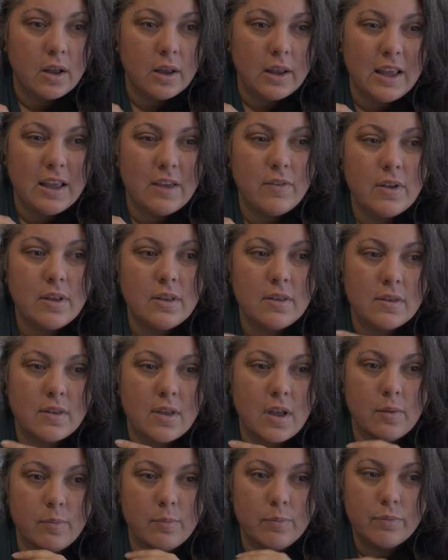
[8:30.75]
even
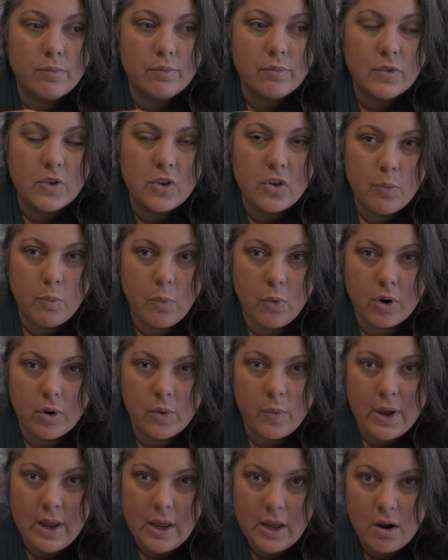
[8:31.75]
some sport
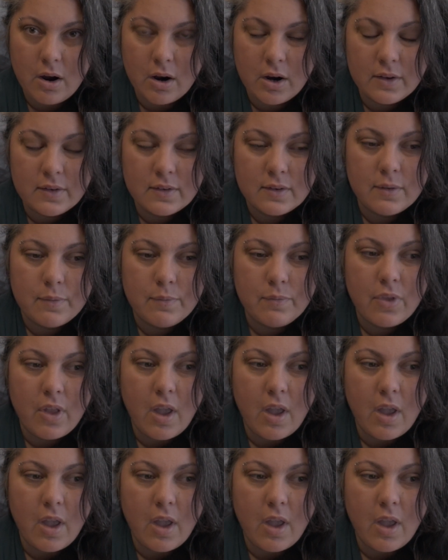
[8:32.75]
weight yarns,